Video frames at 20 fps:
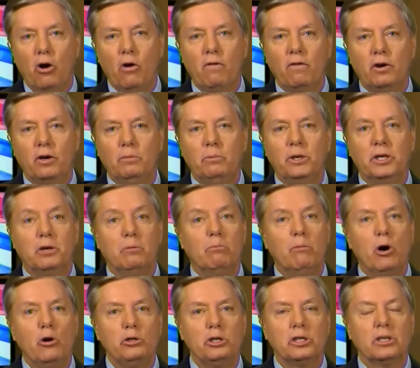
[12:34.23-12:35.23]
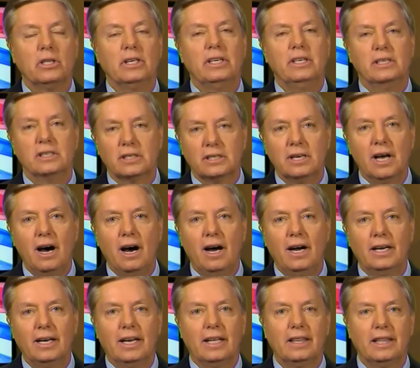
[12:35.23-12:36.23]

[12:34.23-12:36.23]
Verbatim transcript: over, but emotionally it's not.